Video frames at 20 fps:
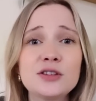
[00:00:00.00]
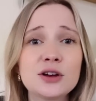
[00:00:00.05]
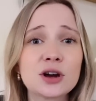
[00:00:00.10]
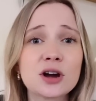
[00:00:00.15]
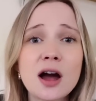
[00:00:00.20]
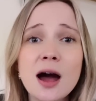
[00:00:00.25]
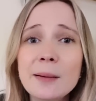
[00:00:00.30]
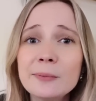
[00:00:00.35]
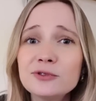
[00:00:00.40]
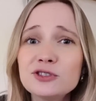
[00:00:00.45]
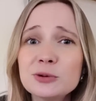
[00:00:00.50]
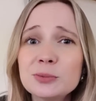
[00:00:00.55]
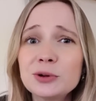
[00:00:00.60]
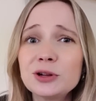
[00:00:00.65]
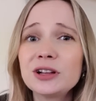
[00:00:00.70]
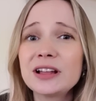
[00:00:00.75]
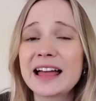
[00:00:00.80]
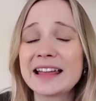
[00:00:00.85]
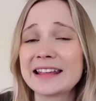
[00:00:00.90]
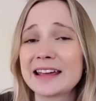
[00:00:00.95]
they're
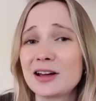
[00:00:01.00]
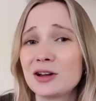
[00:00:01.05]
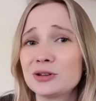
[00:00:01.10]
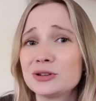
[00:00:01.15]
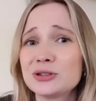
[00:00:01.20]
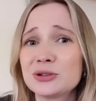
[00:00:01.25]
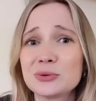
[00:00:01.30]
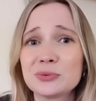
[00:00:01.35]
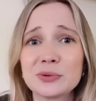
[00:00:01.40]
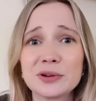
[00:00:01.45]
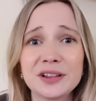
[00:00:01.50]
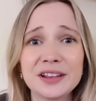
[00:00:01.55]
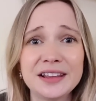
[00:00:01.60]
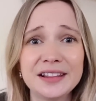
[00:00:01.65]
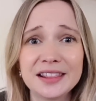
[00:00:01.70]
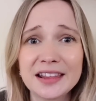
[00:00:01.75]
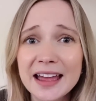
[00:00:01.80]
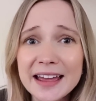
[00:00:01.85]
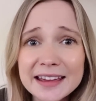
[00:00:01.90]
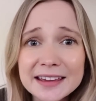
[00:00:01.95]
comfortable and I also really
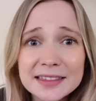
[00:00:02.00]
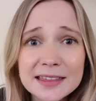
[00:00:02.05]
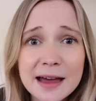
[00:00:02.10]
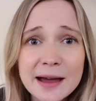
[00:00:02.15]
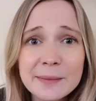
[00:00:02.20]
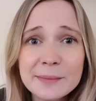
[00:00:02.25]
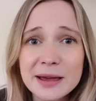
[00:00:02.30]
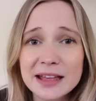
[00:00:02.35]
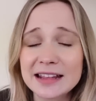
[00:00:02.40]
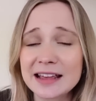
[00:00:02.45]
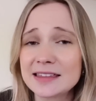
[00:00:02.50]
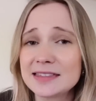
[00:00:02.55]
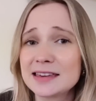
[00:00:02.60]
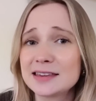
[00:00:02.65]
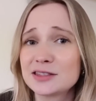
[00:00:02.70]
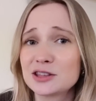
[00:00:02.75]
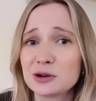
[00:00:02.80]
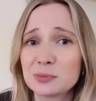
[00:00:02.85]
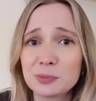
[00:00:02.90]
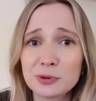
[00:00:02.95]
like them and I
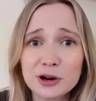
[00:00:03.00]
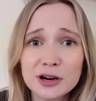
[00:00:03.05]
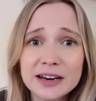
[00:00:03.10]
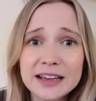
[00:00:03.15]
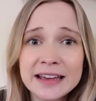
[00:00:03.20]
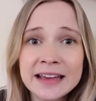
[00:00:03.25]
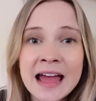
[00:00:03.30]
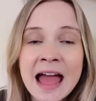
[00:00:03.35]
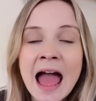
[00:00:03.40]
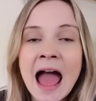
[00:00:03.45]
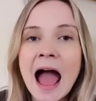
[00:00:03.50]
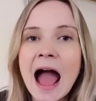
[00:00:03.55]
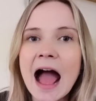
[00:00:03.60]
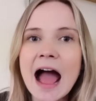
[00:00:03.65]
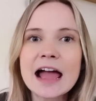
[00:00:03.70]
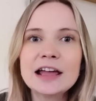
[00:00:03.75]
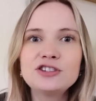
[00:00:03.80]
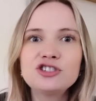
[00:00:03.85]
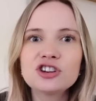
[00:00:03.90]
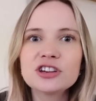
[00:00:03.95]
think they're pretty,
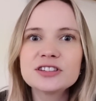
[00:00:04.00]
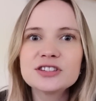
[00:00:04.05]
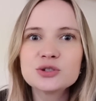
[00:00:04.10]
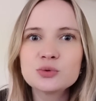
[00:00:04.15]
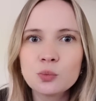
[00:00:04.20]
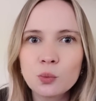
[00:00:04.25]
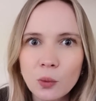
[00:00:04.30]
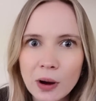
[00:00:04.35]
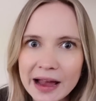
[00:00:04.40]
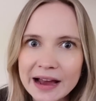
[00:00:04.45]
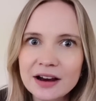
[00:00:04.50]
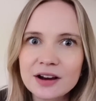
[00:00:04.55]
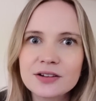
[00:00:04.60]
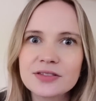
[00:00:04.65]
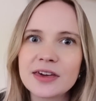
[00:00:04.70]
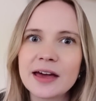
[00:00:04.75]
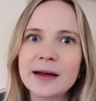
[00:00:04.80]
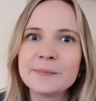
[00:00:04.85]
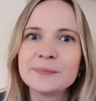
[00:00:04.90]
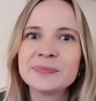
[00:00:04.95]
I just wear
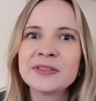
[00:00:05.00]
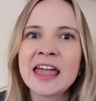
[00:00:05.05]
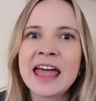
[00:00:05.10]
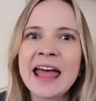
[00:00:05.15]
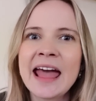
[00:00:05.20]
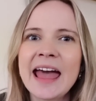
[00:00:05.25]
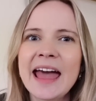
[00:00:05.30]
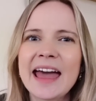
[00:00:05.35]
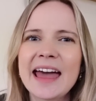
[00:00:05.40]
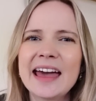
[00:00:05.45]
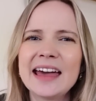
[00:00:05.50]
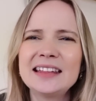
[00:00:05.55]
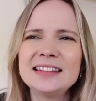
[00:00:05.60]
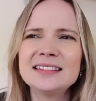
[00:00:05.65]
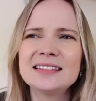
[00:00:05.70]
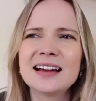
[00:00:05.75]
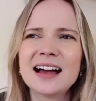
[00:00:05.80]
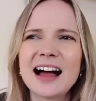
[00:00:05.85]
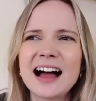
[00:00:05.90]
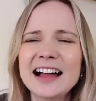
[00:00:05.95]
them.
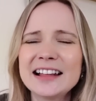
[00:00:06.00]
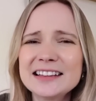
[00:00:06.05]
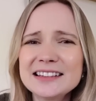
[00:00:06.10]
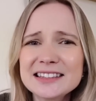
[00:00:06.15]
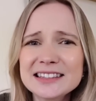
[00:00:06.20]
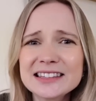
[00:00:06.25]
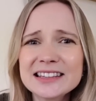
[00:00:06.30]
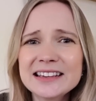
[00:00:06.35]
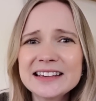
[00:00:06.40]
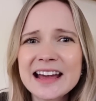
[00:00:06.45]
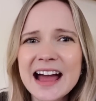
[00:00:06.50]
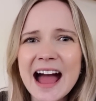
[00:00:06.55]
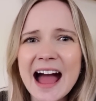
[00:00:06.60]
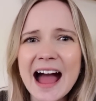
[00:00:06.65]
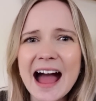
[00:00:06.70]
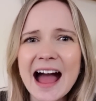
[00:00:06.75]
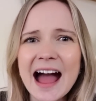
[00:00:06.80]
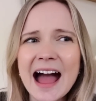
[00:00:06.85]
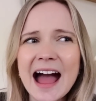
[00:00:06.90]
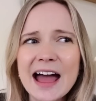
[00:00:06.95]
And honestly,
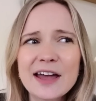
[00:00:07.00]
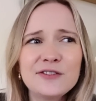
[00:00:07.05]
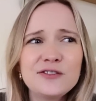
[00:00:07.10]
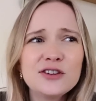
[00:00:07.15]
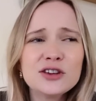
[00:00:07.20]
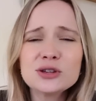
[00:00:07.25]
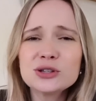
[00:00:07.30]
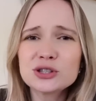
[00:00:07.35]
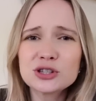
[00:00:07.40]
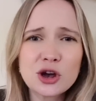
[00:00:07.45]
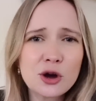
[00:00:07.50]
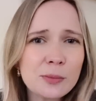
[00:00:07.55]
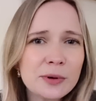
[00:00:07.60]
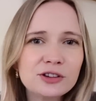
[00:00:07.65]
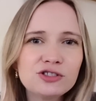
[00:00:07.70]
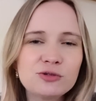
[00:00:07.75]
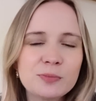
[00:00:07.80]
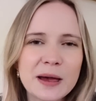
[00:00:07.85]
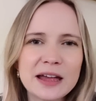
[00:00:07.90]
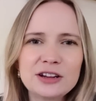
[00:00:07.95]
I feel so
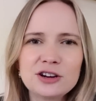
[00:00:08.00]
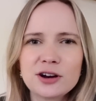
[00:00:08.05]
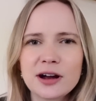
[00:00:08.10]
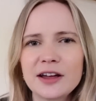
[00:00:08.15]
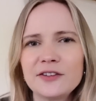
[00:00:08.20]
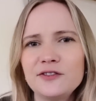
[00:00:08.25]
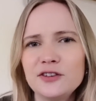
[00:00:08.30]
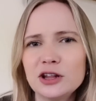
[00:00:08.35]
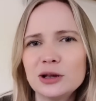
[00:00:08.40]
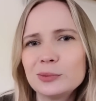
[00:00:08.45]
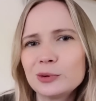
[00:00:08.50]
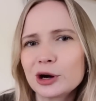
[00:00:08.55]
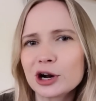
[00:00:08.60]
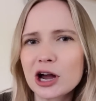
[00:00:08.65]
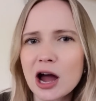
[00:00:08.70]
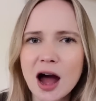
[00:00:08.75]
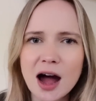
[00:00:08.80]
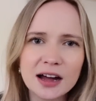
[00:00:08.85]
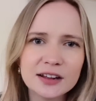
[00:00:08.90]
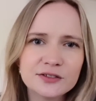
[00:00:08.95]
much better. I feel more
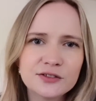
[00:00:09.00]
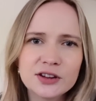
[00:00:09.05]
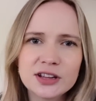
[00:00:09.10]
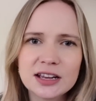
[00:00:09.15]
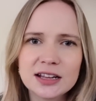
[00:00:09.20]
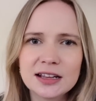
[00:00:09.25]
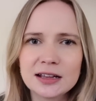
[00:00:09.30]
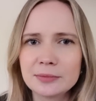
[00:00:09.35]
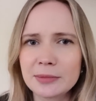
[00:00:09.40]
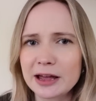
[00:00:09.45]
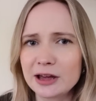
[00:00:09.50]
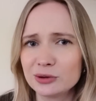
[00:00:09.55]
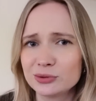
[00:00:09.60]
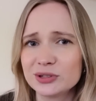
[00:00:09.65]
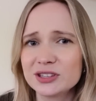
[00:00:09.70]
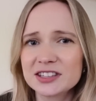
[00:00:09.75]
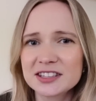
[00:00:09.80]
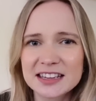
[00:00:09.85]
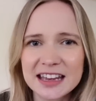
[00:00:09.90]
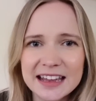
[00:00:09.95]
confident in my own
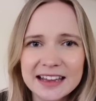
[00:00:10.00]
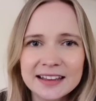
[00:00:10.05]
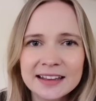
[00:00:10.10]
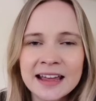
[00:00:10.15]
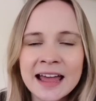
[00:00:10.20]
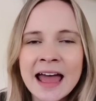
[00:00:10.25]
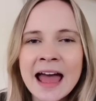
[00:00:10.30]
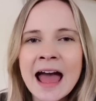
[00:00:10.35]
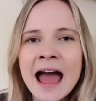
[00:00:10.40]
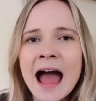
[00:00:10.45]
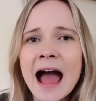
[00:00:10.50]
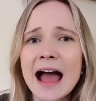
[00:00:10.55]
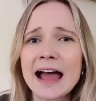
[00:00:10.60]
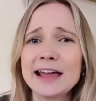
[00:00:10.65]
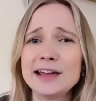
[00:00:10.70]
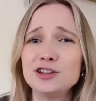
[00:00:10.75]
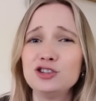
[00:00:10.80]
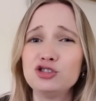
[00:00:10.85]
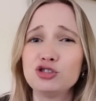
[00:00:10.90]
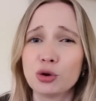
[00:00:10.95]
skin. I
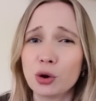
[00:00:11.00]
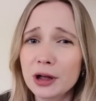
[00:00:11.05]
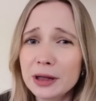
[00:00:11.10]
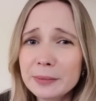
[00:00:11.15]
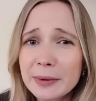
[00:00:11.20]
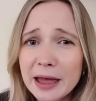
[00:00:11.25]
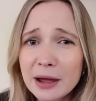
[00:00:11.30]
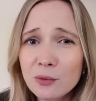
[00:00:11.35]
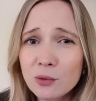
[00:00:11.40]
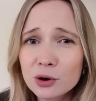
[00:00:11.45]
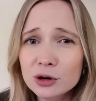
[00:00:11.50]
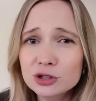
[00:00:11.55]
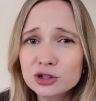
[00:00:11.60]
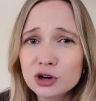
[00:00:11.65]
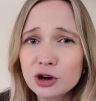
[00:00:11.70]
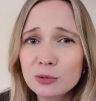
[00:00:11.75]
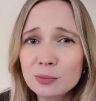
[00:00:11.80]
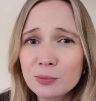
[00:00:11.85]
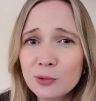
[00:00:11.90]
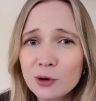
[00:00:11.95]
enjoy my
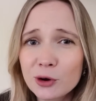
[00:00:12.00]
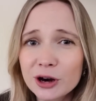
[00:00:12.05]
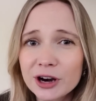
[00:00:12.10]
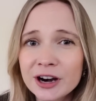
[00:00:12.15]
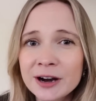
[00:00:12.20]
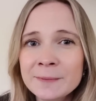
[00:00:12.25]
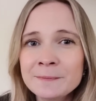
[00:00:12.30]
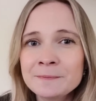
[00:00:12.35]
wardrobe more.